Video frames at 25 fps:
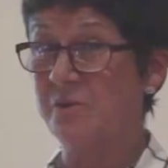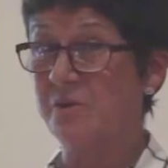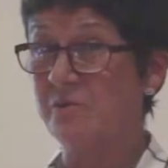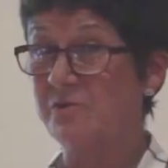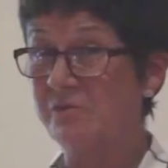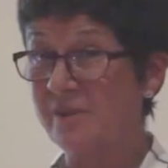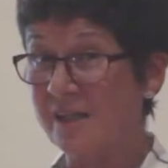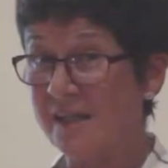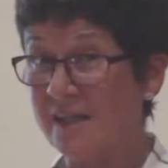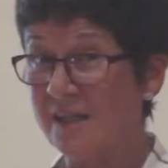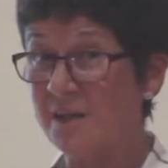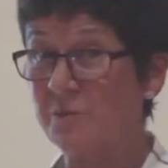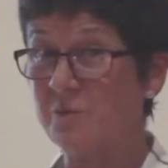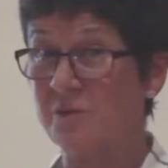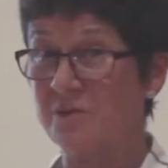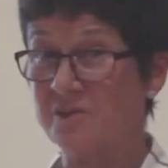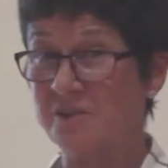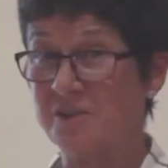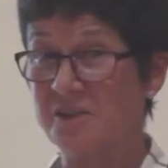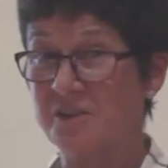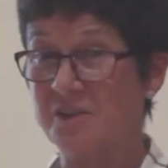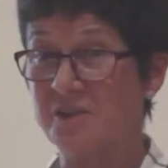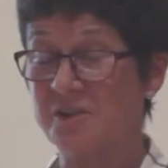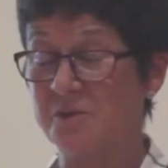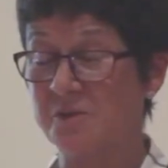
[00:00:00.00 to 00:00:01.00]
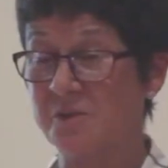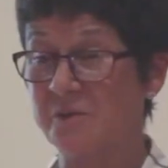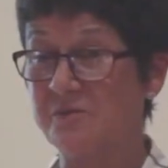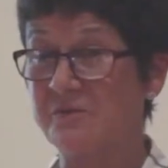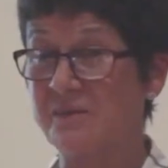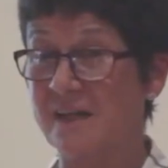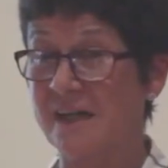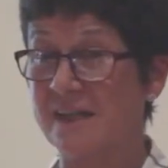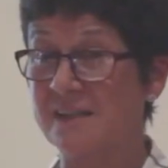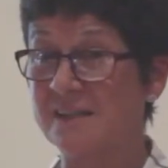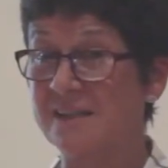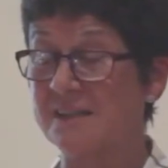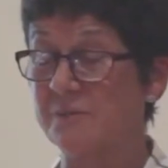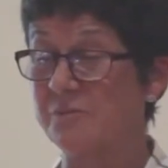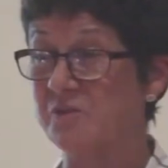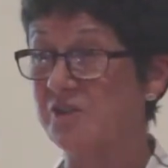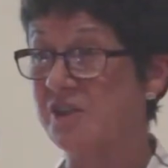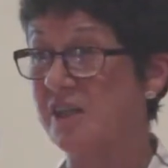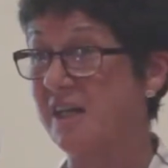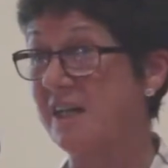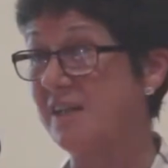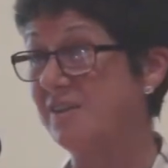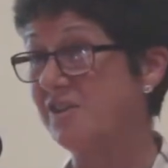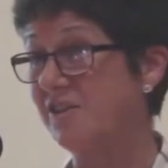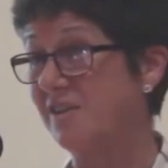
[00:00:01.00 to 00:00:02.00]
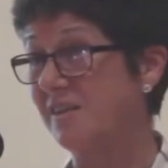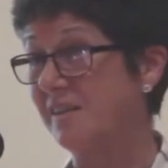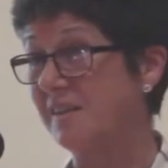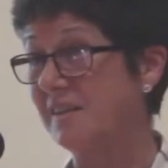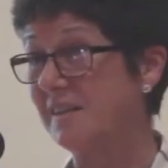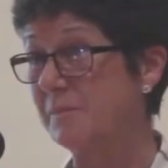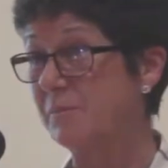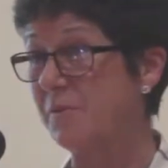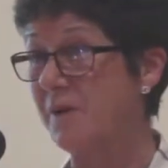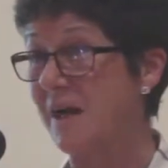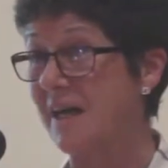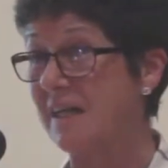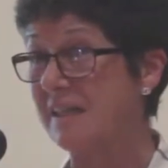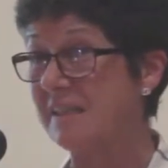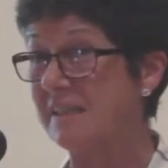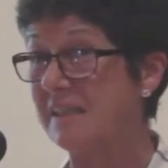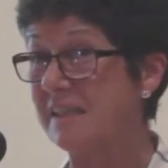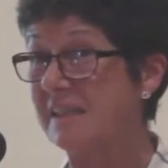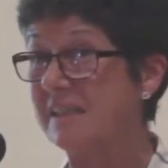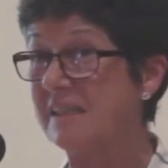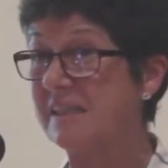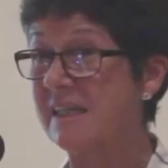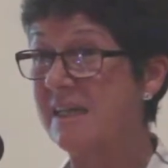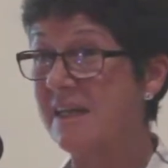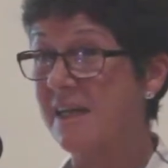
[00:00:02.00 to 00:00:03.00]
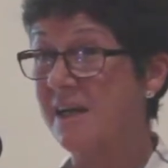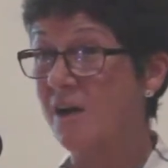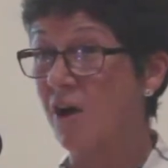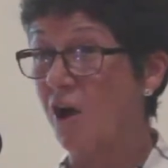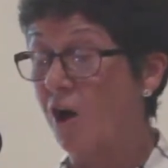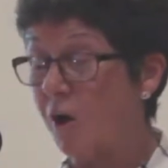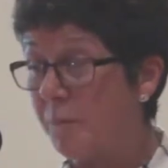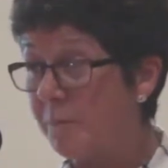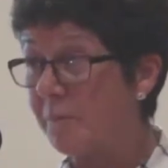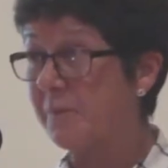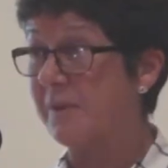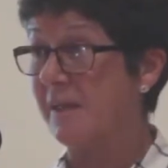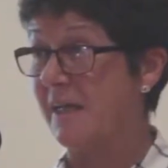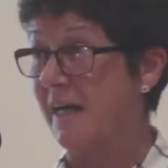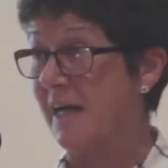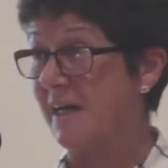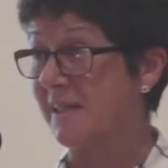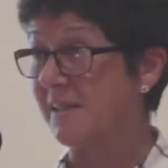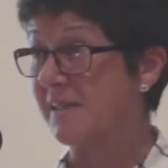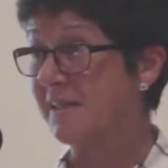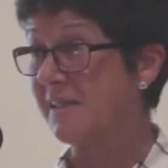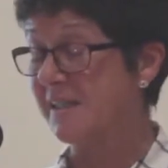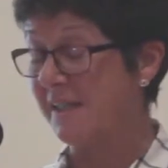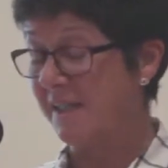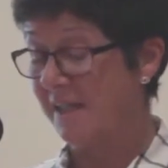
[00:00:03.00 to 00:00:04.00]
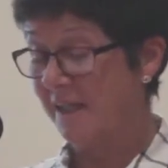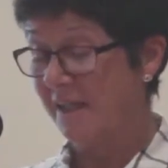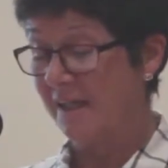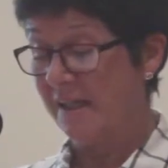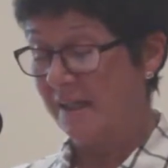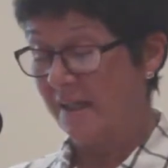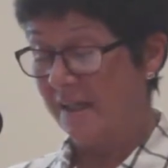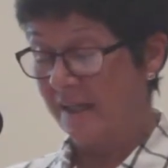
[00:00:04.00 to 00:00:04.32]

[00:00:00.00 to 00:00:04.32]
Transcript: we really wanted to effect some change in this practice, up the ante,